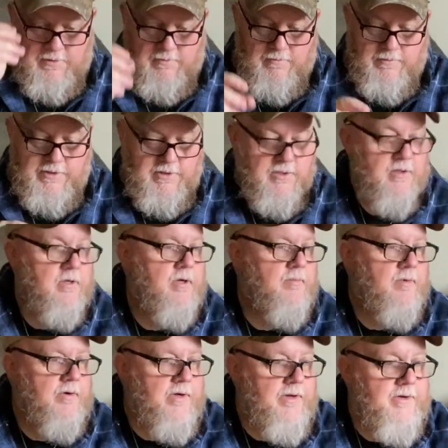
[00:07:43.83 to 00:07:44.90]
read the
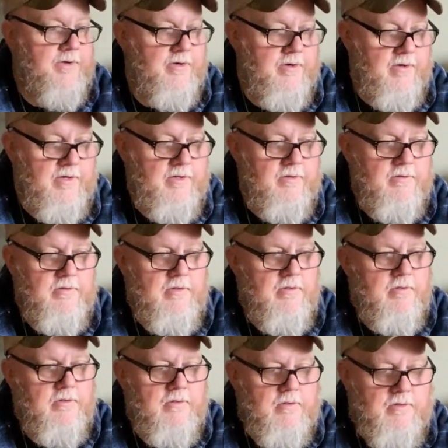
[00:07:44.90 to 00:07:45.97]
number on here. I
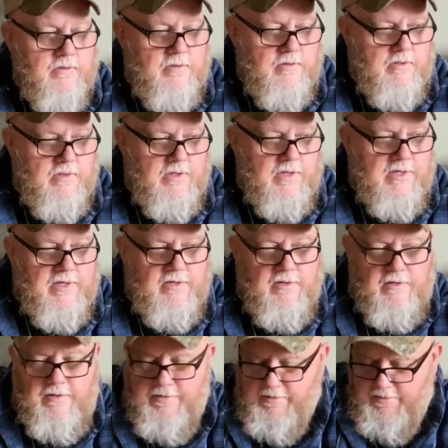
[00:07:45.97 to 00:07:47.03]

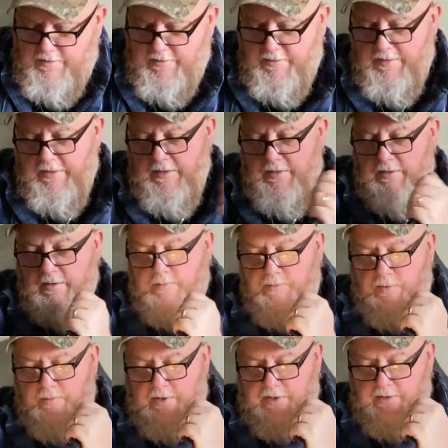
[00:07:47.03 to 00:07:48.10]
gotta
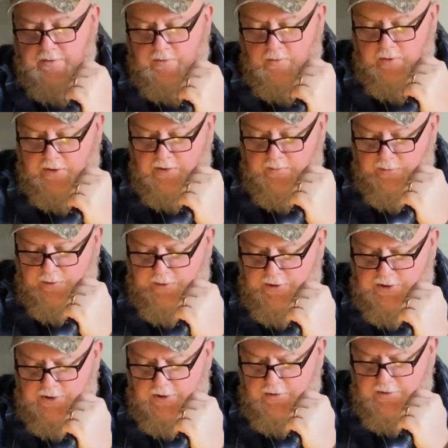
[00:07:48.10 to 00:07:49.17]
put my quick deploy
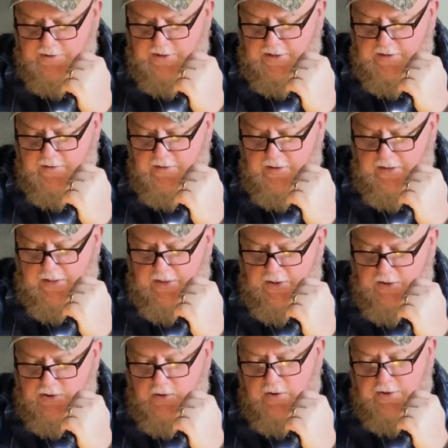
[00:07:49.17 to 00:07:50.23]
cheaters on.
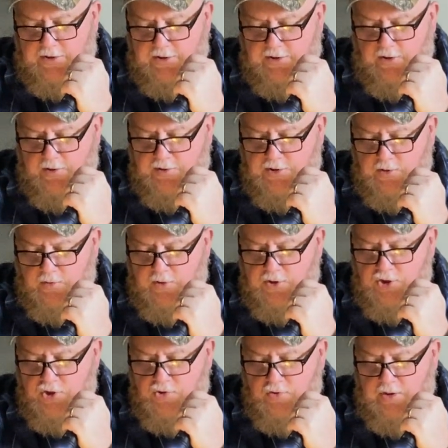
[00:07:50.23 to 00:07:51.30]
So this is also a
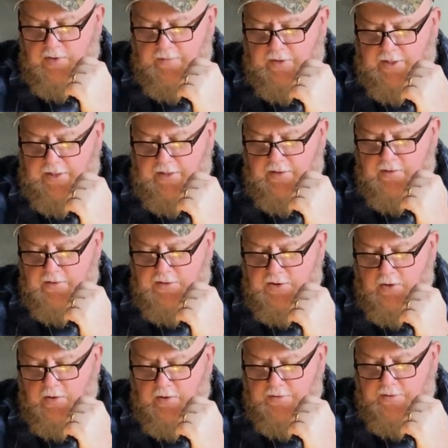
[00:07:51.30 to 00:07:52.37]
stream light. It's
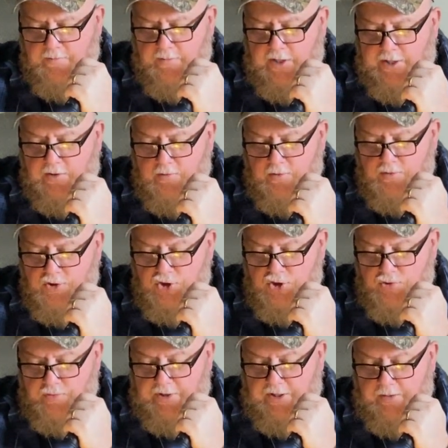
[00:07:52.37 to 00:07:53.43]
called the Micro
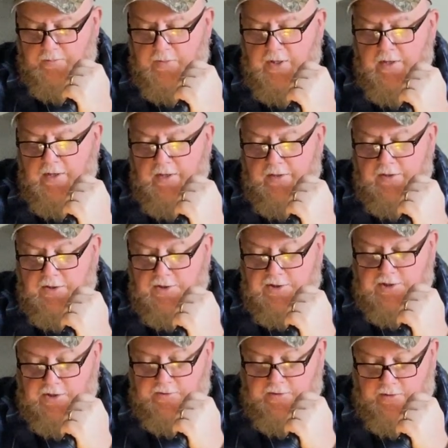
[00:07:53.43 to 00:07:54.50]
Stream. The
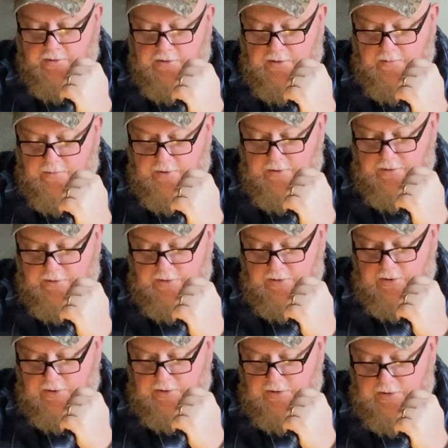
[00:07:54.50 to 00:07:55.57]
serial number
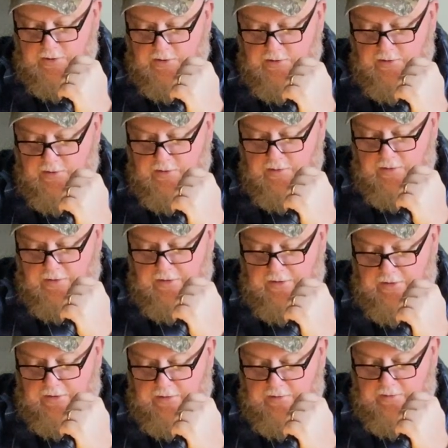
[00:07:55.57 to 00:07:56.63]
is
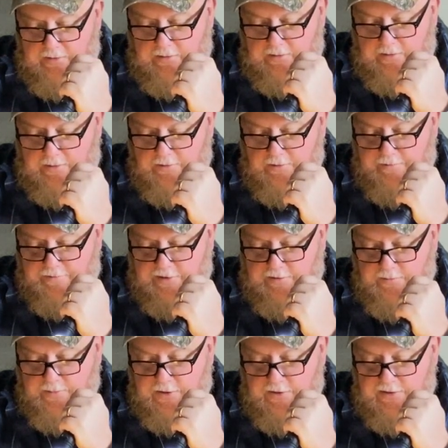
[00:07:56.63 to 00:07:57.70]
I don't know if that
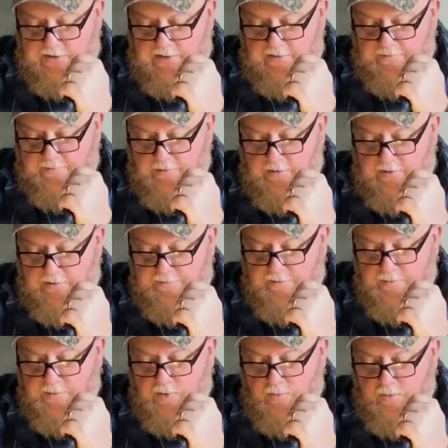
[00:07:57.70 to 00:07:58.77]
would be the same for all of them, but